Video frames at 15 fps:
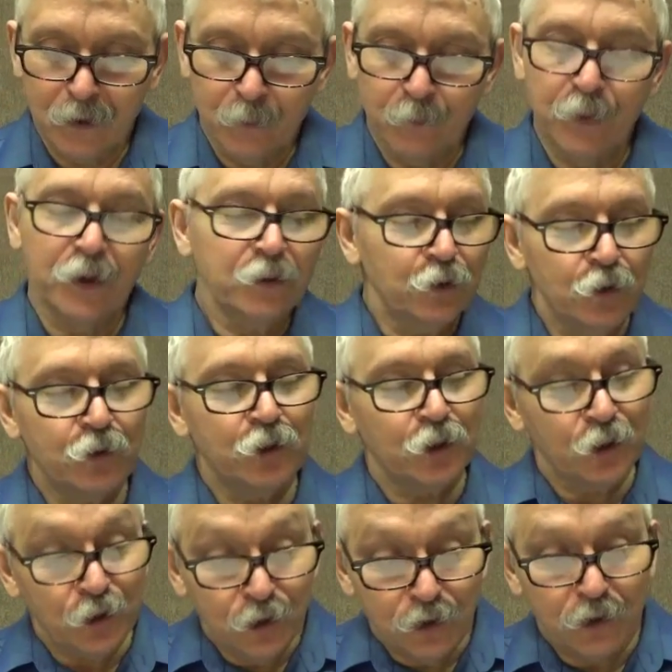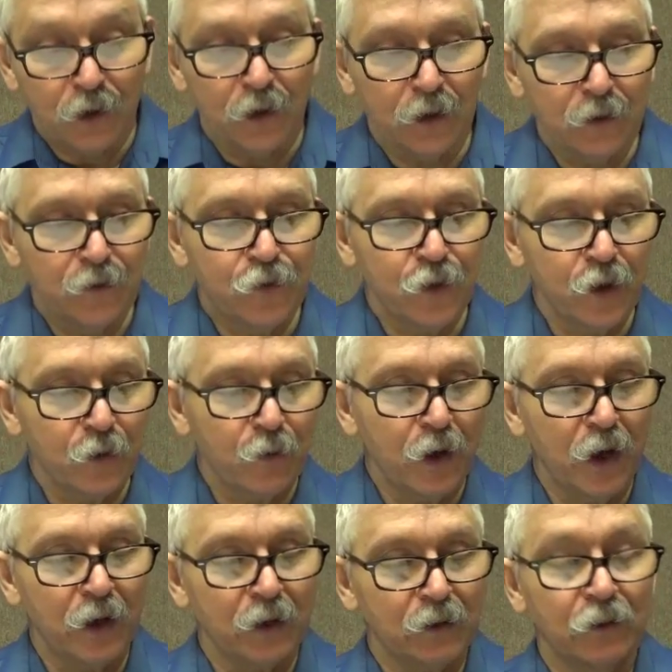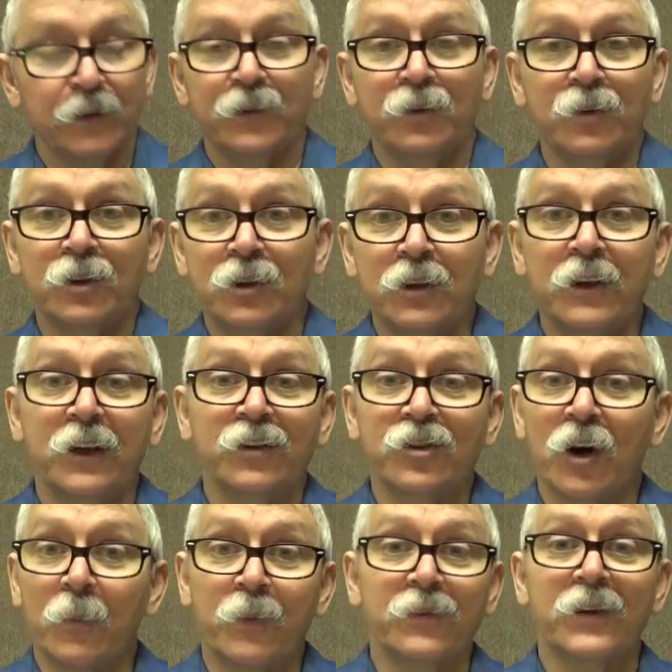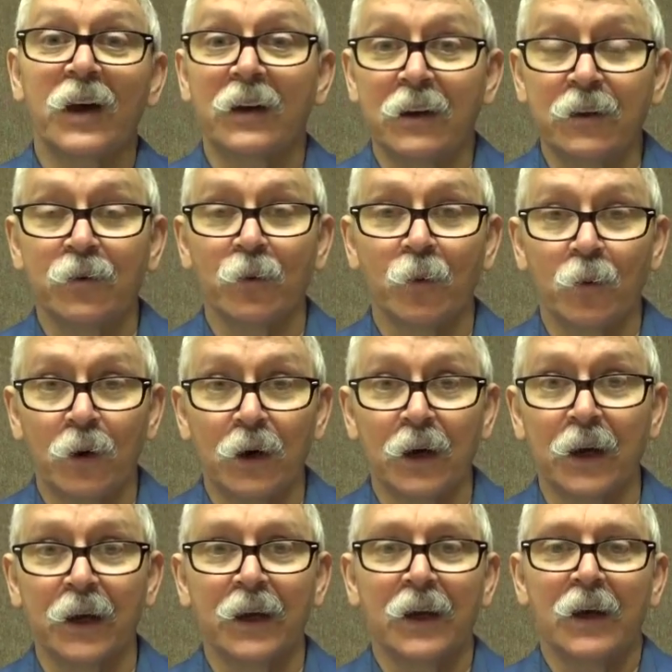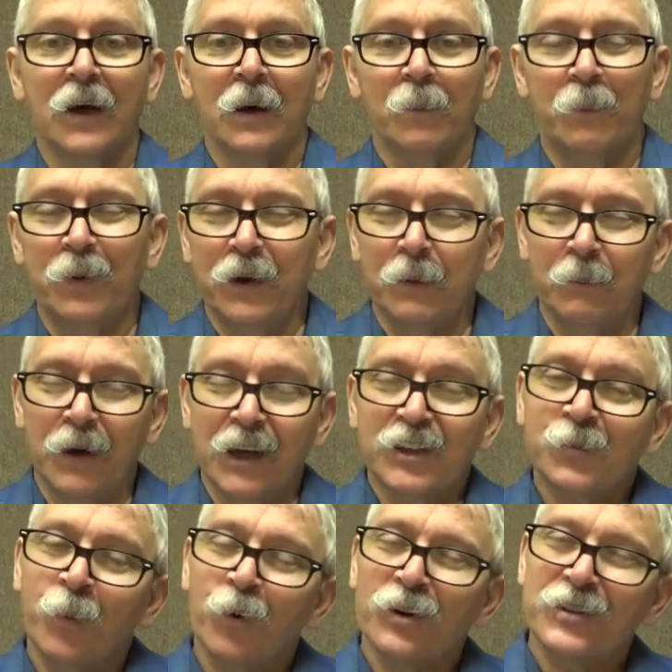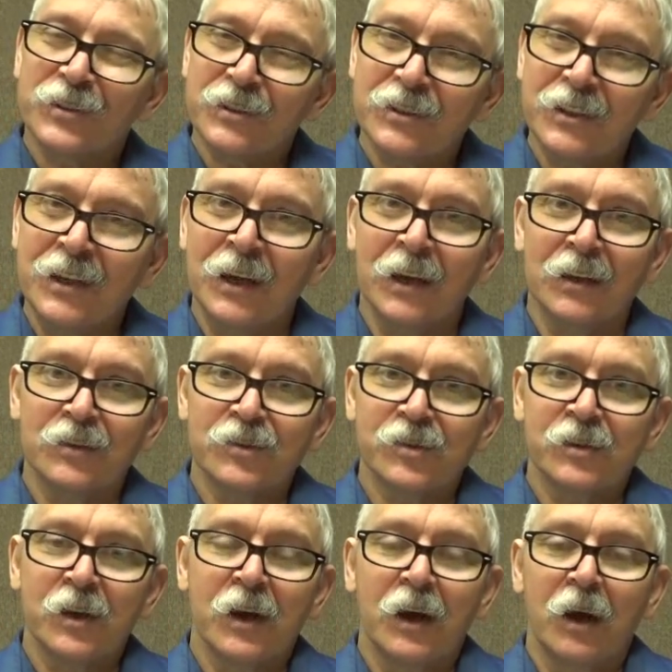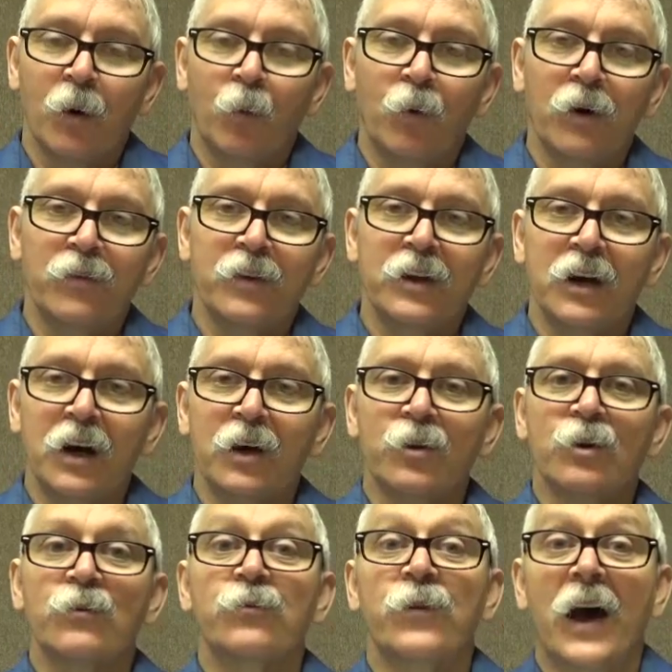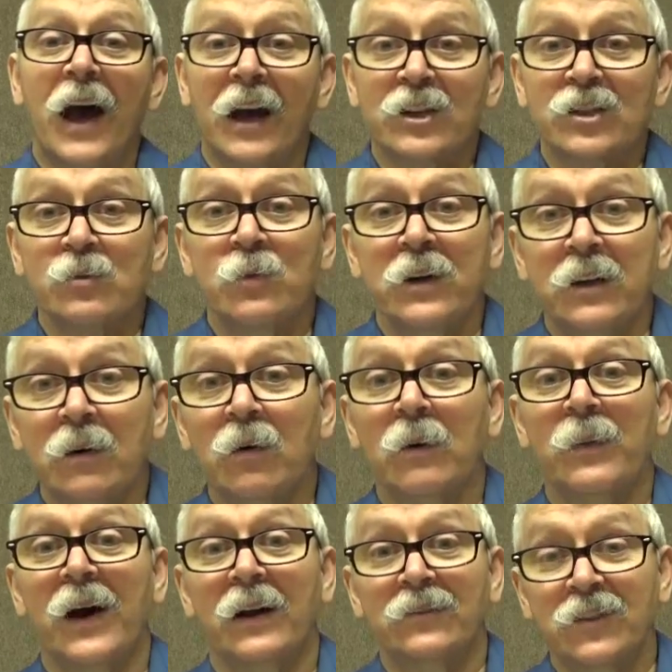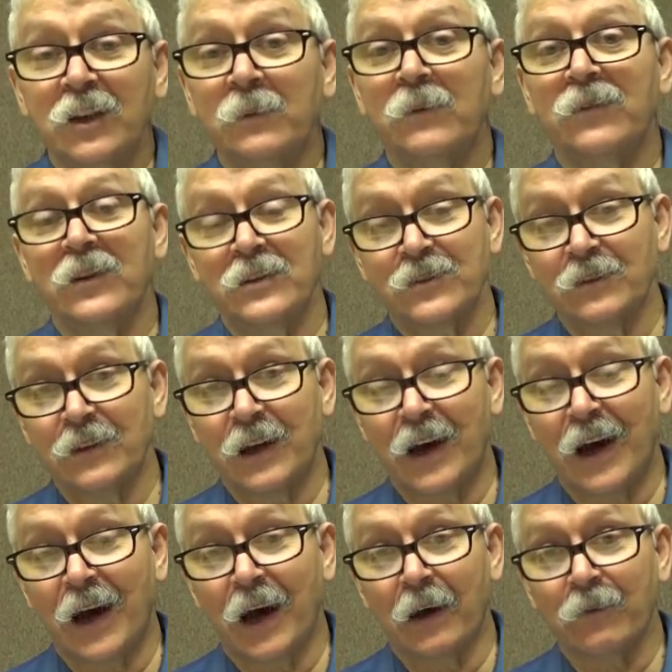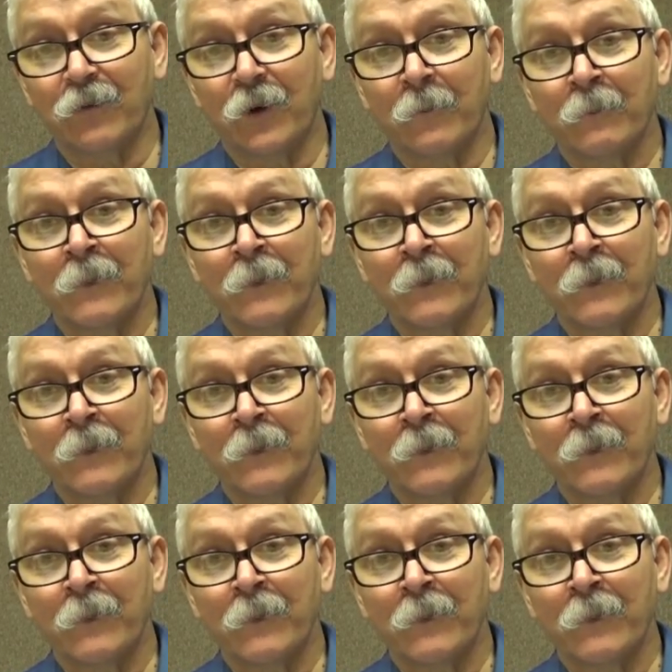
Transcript: But you could, theoretically, you could interpret that either way, but it makes more sense with the other facts we know about Timothy's life